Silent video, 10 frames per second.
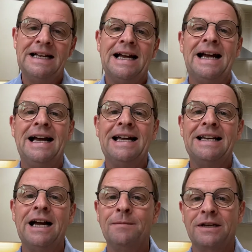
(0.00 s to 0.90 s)
And
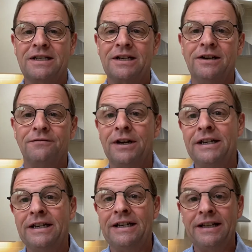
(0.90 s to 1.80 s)
I'm going to start right
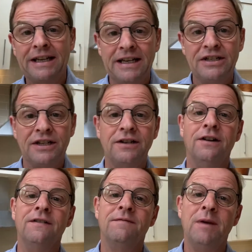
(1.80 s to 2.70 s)
here in the kitchen
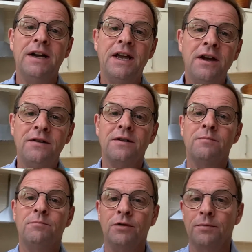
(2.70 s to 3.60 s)
of my
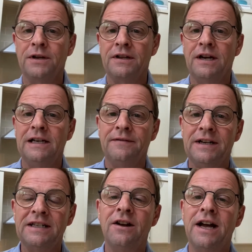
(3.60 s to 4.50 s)
own property that I live in.
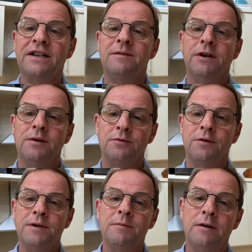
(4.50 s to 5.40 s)
It's not actually my own
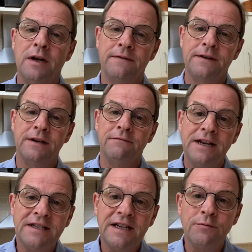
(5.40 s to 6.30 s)
property. My wife and I
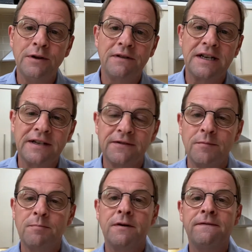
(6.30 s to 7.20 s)
rent it. We rent it from a
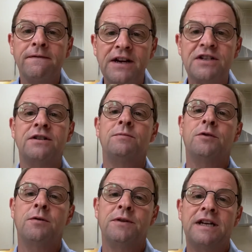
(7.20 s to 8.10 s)
professional
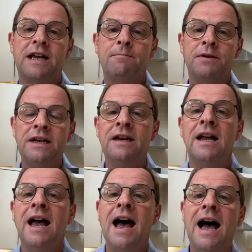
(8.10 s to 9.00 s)
property company,
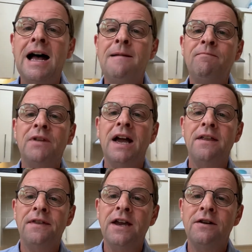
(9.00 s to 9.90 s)

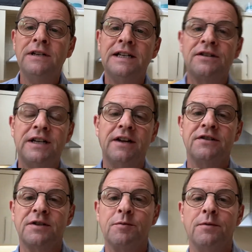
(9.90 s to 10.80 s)
and they own literally
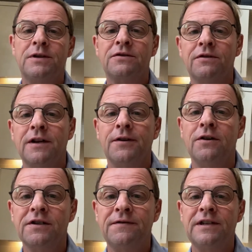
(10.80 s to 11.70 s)
hundreds of properties all over
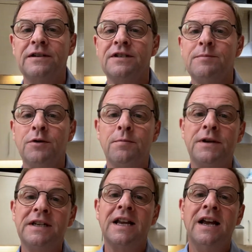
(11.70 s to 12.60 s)
Oxford, Lucy
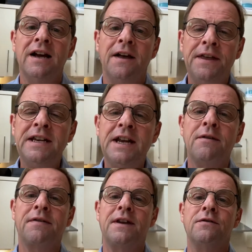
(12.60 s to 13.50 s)
Properties, and they know a
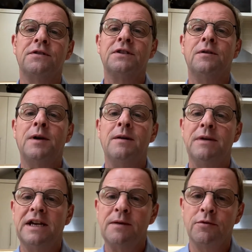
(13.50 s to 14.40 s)
thing or two about
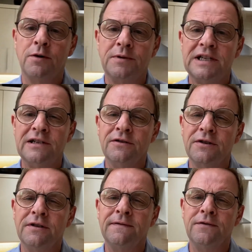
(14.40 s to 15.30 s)
making properties look
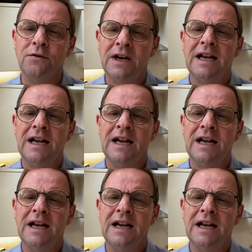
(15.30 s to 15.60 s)
good for,